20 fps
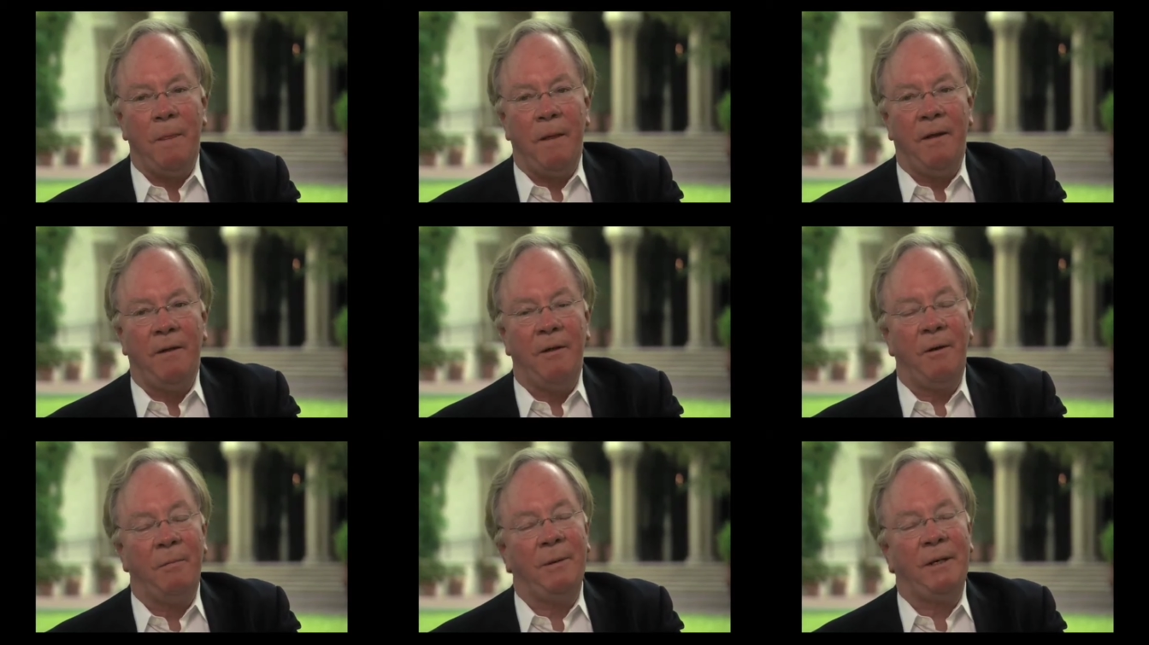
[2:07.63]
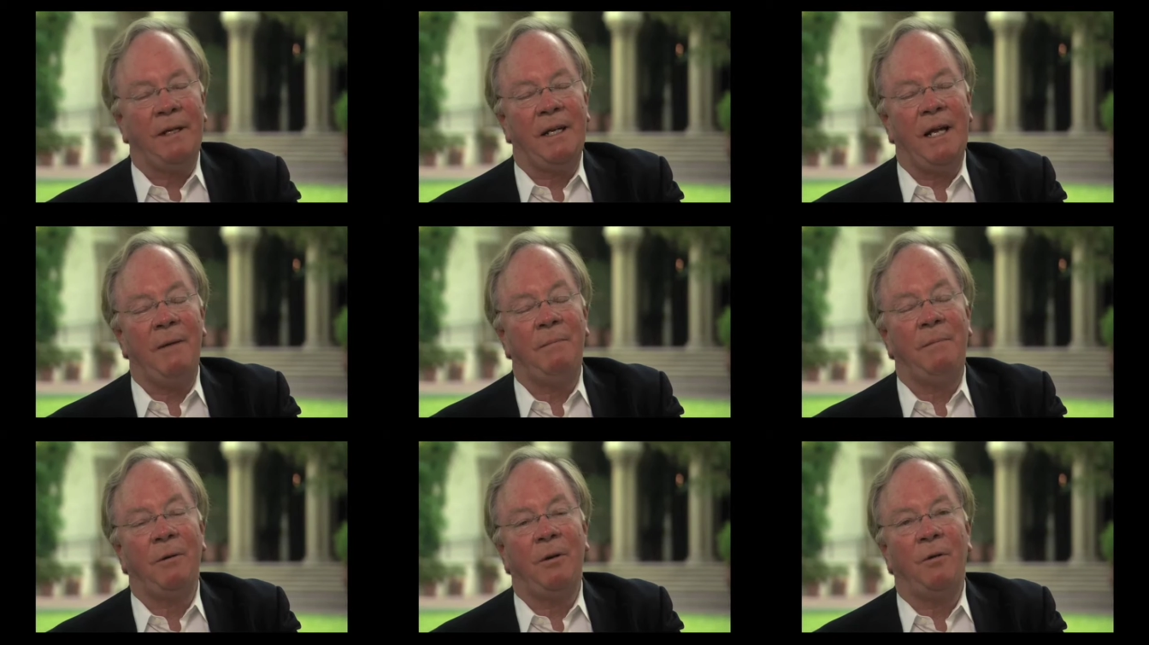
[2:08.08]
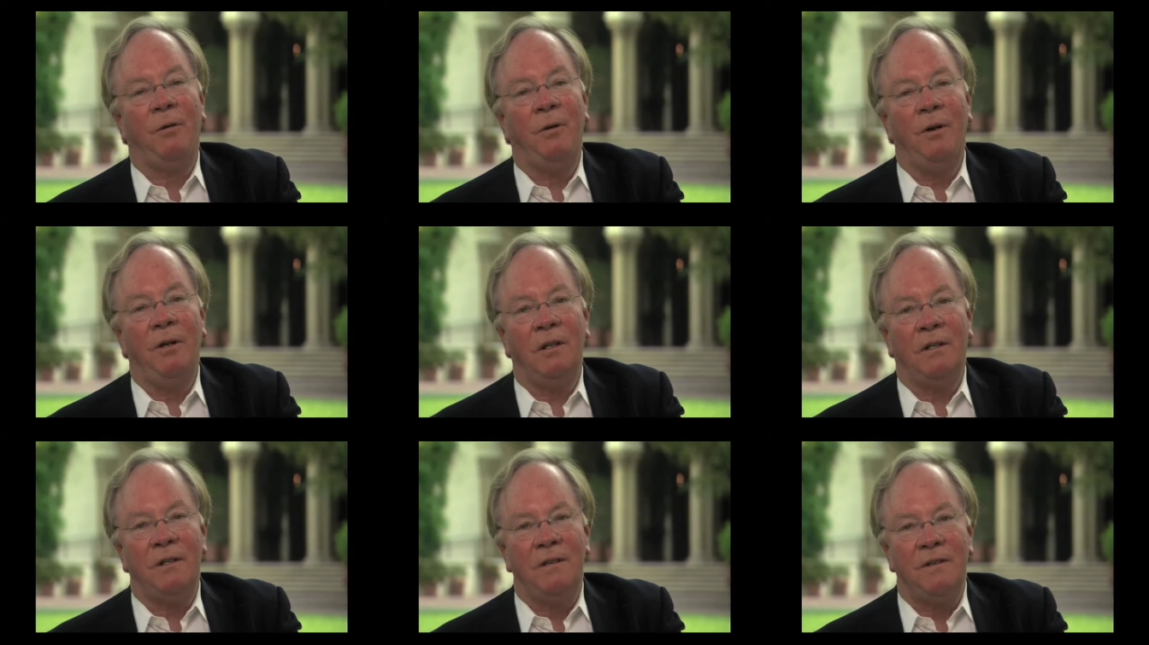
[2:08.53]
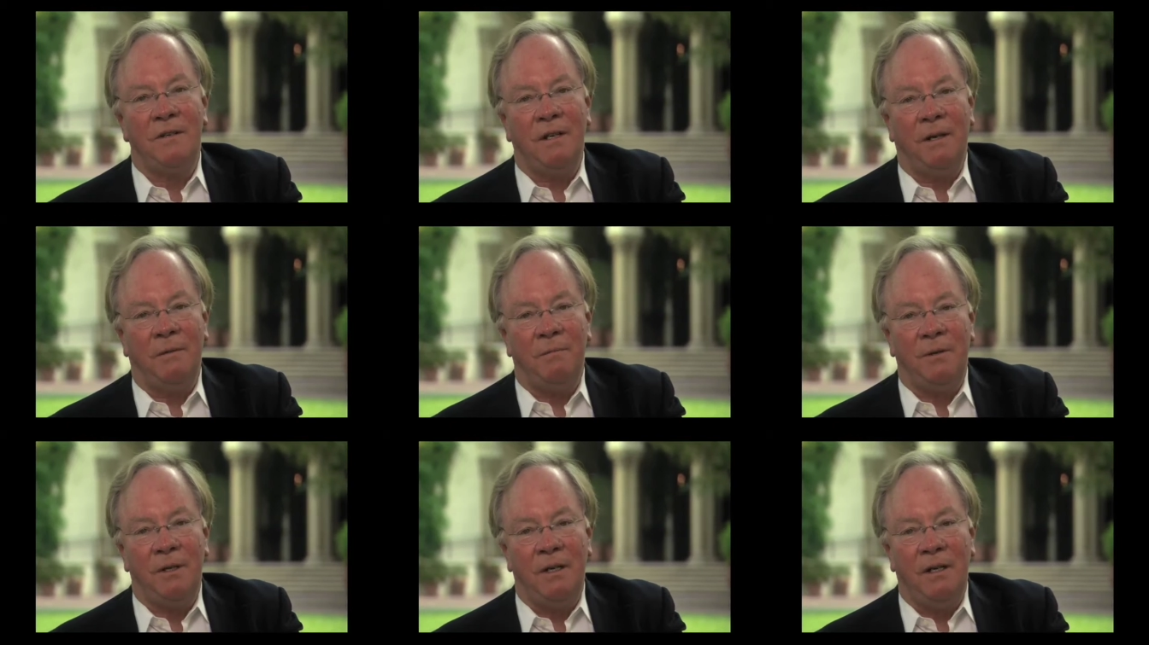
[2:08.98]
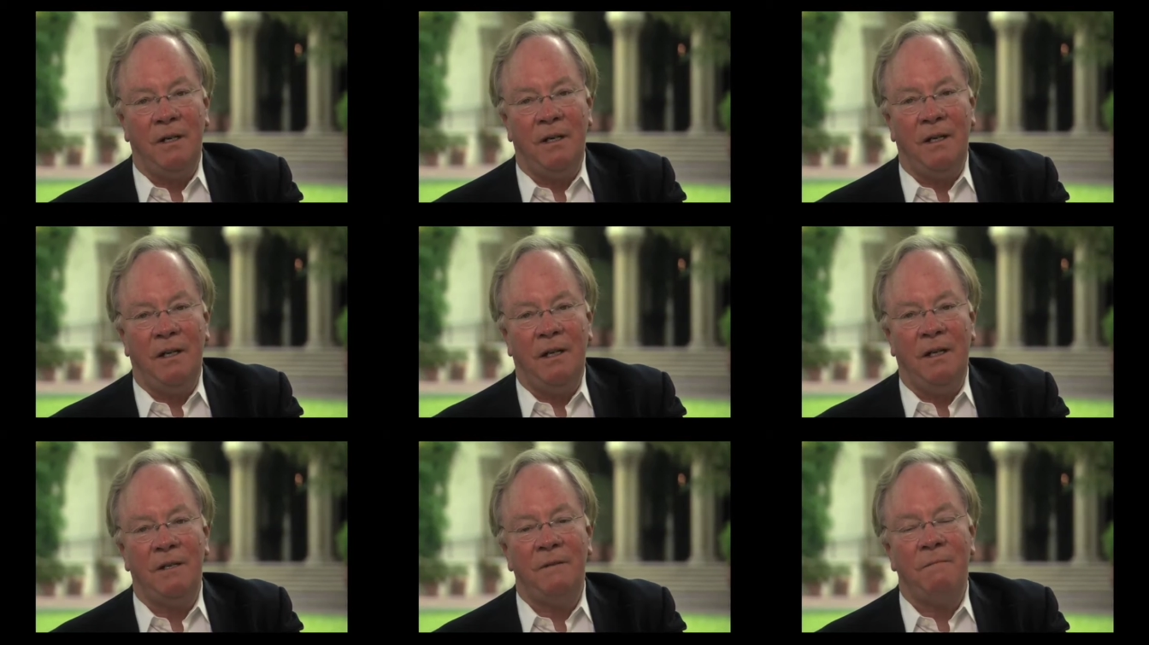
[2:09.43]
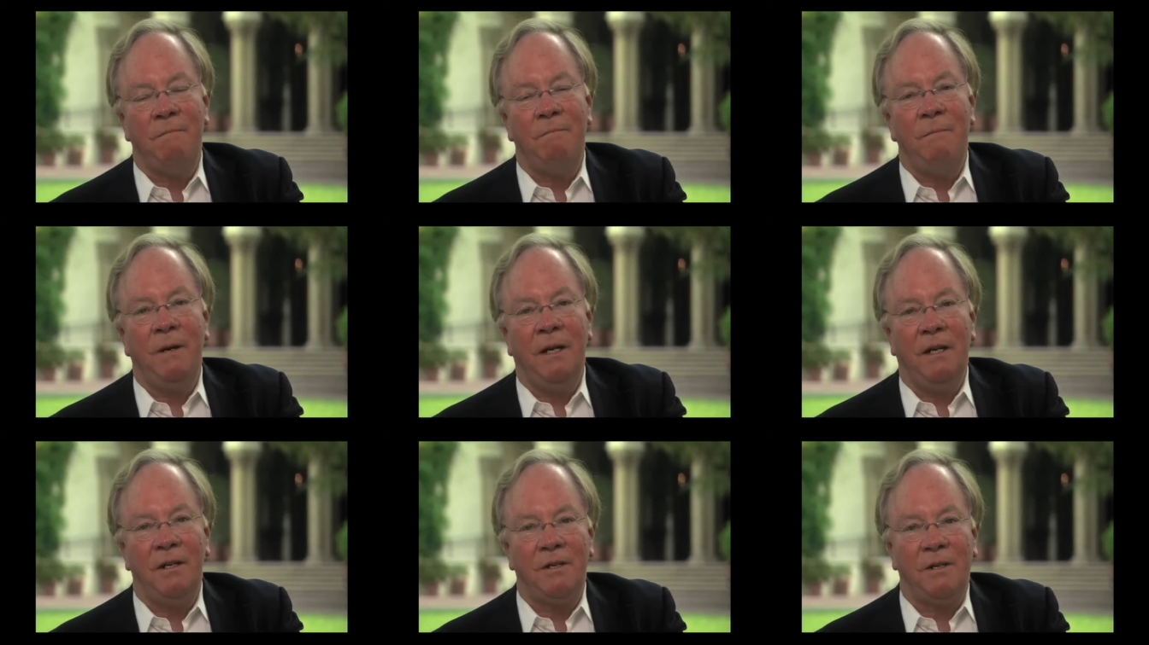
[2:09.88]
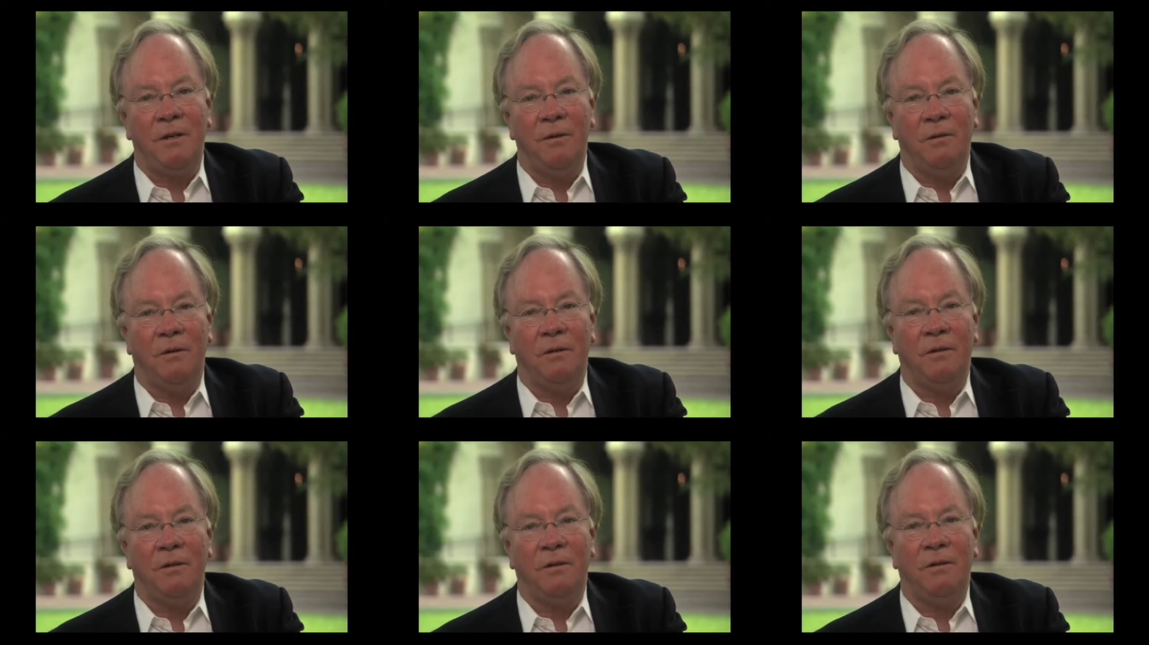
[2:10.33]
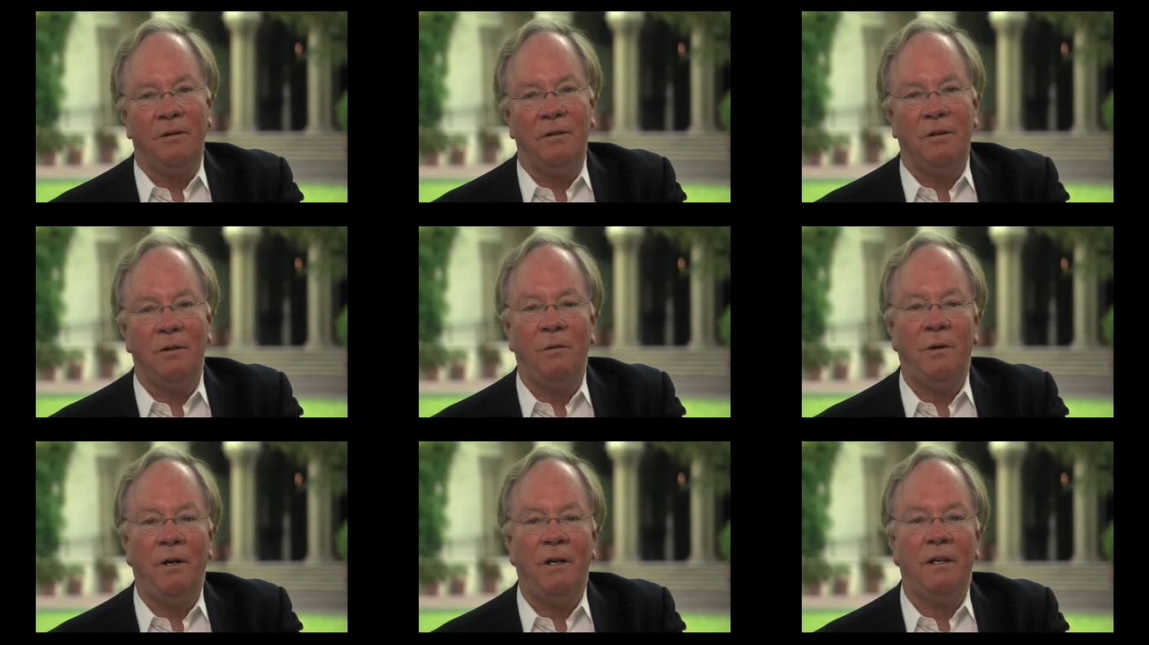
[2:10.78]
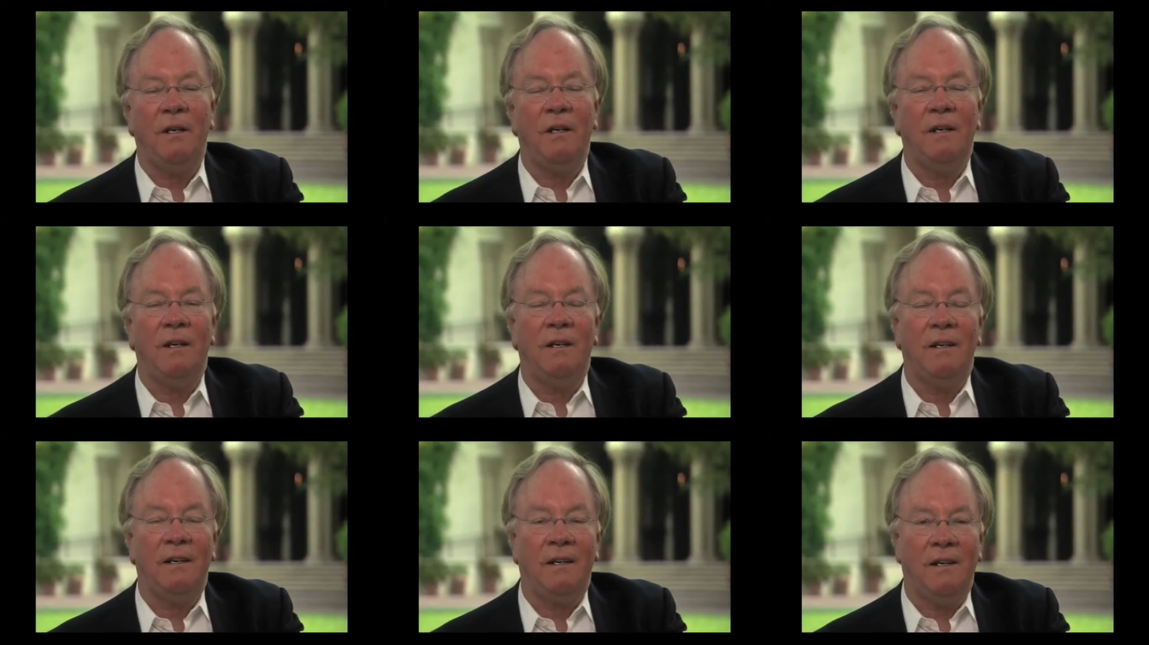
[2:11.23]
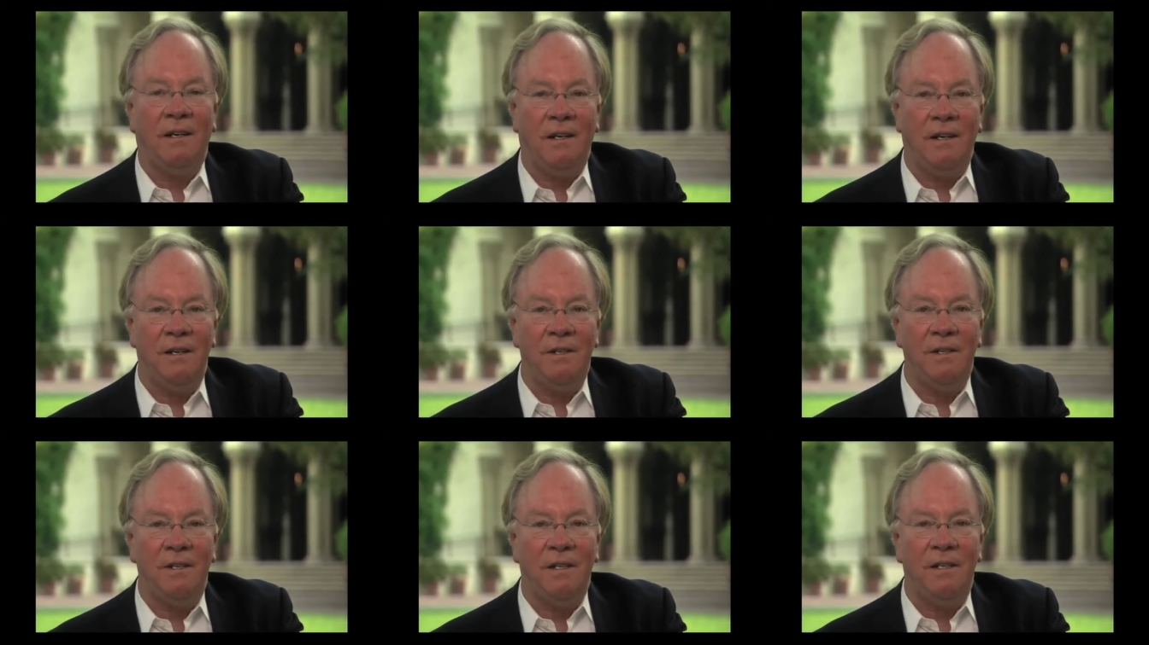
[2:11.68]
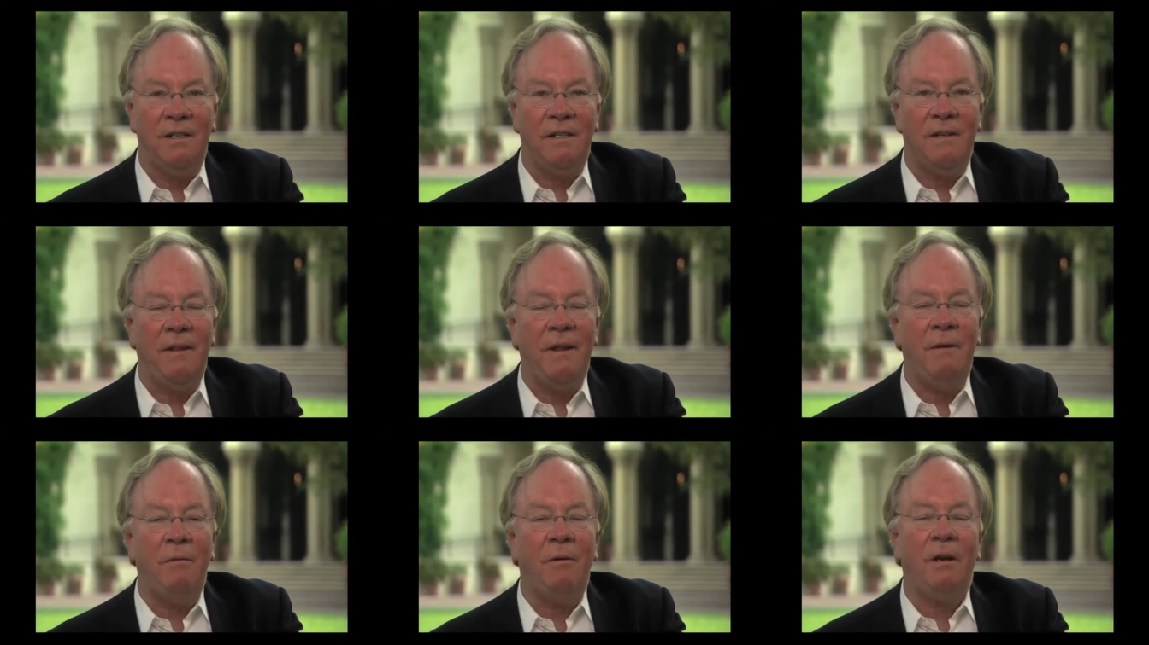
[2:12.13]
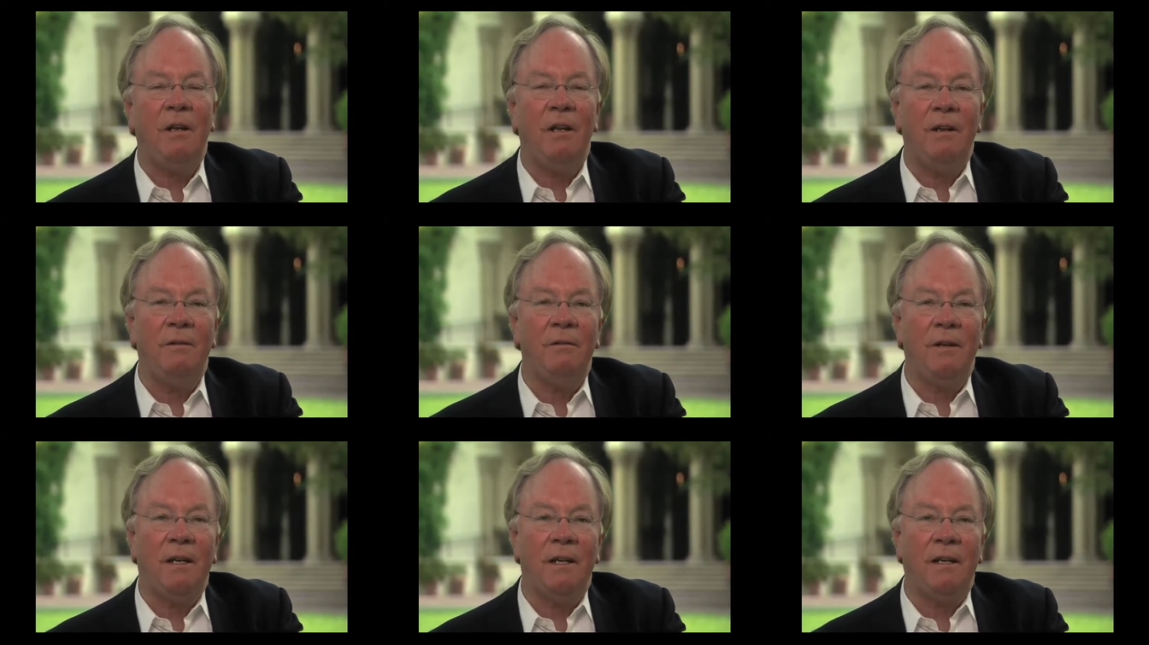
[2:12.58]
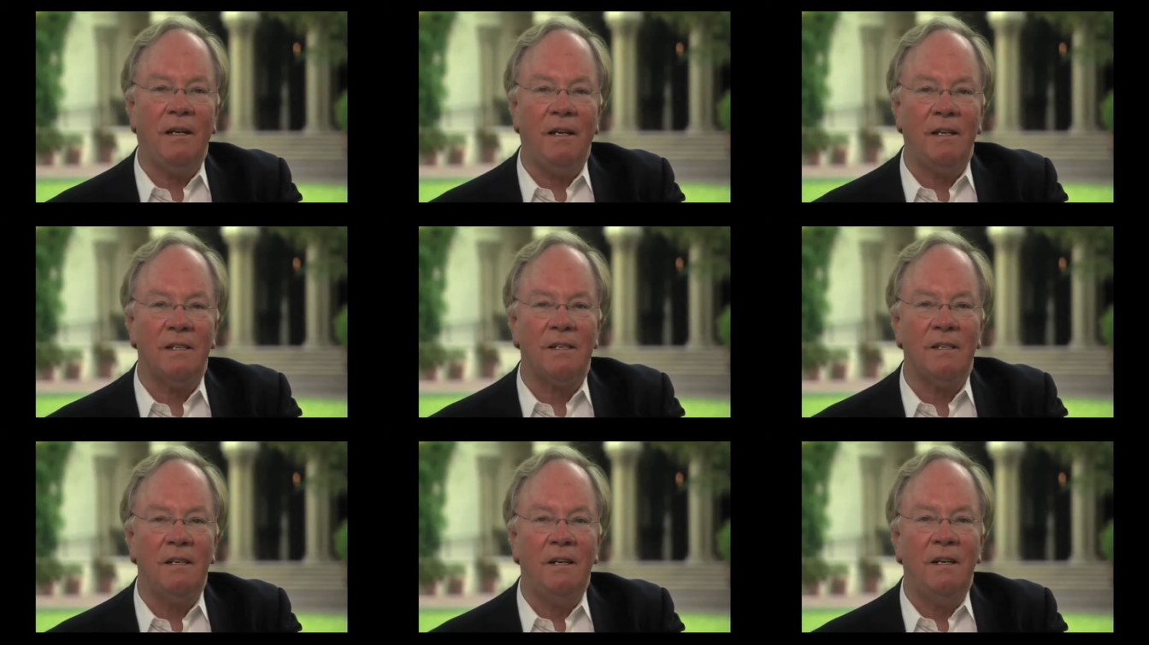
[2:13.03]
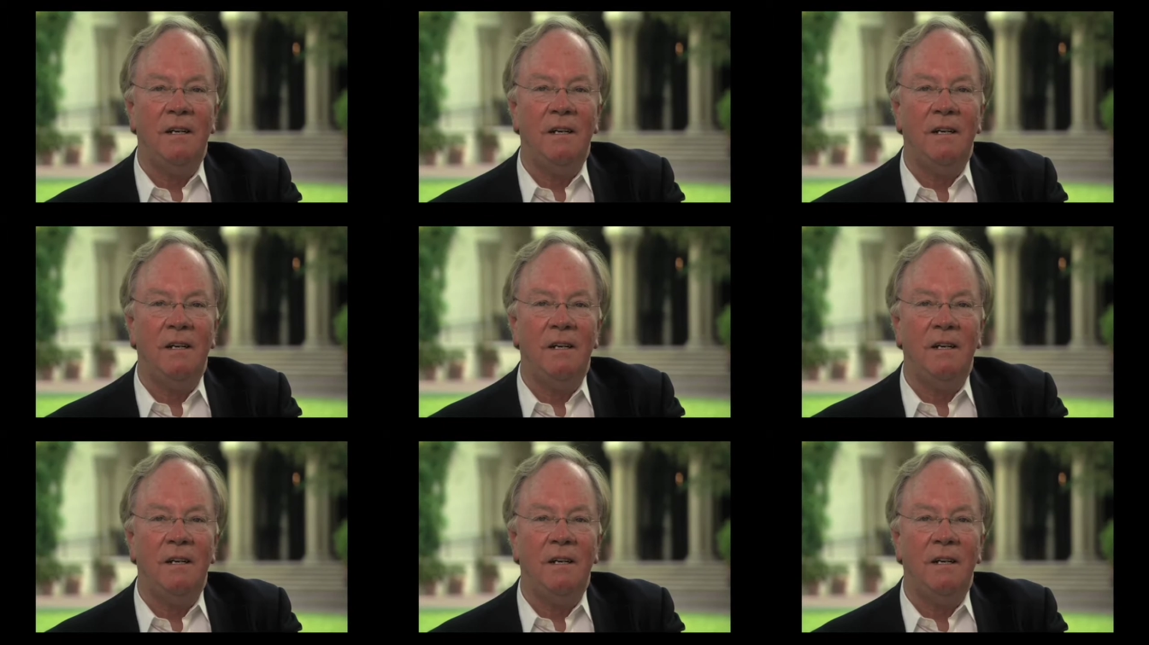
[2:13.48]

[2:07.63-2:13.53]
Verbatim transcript: their per capita oil consumption is minuscule to what ours is, and they want to live like us.